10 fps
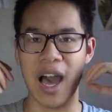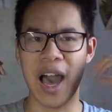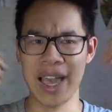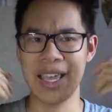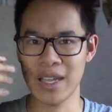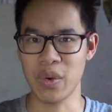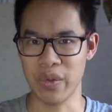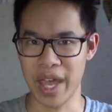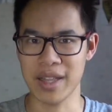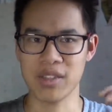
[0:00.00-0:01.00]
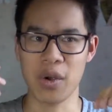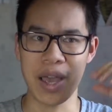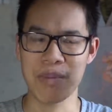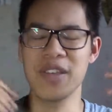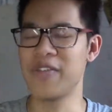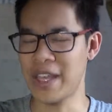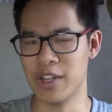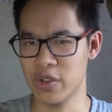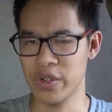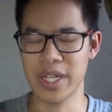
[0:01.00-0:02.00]
I hid all that, so I PVA
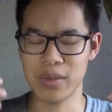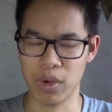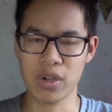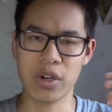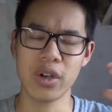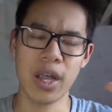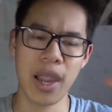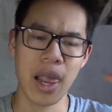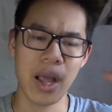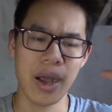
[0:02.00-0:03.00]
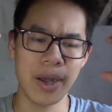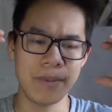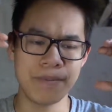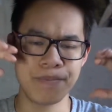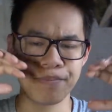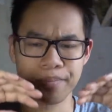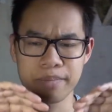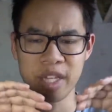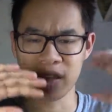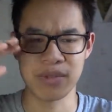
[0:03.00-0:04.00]
glued it and whatnot.
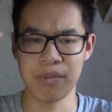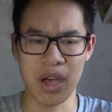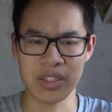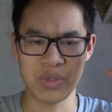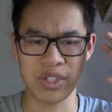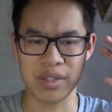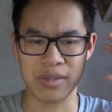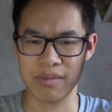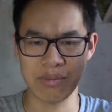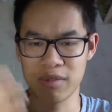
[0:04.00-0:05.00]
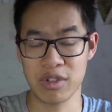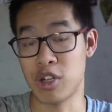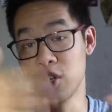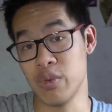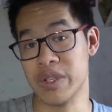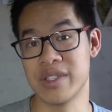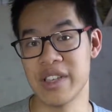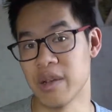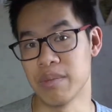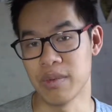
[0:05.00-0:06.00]
This mask was just, the glue was
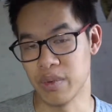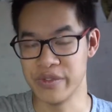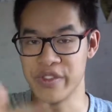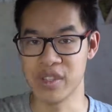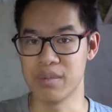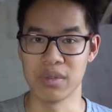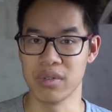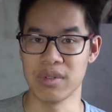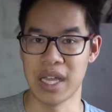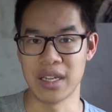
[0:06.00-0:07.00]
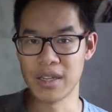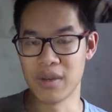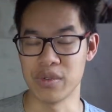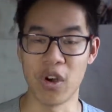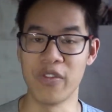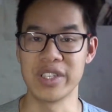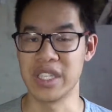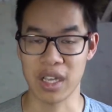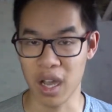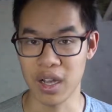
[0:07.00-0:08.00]
visible and it was
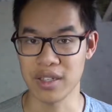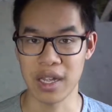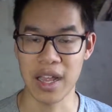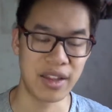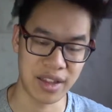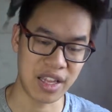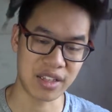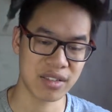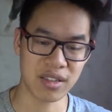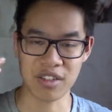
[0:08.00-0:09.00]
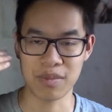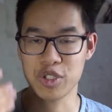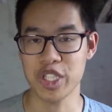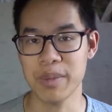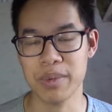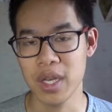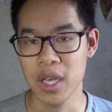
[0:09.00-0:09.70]
obviously cut, and they just stuck some cheap